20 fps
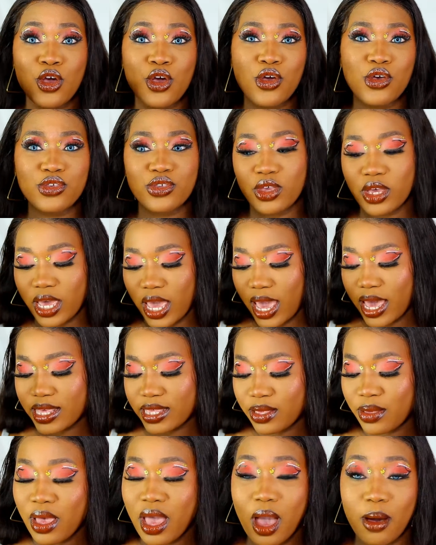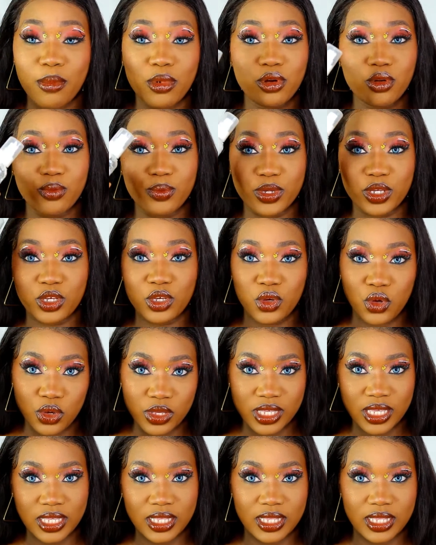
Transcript: So guys, I'm going to be using